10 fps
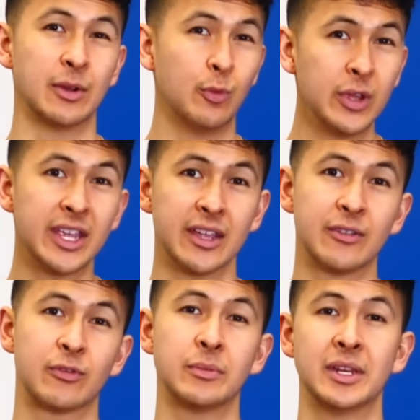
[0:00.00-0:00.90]

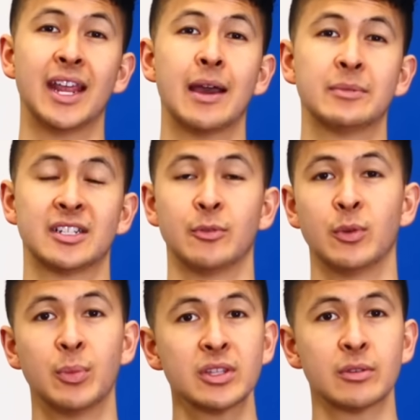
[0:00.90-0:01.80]
weakened from the damage that we
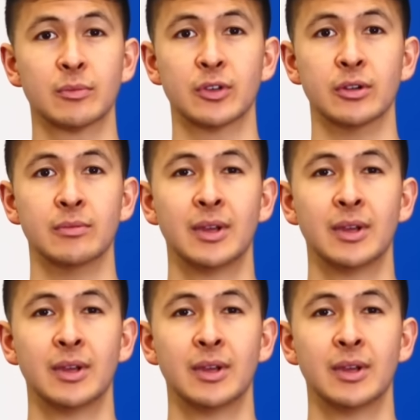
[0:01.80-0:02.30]
put them through.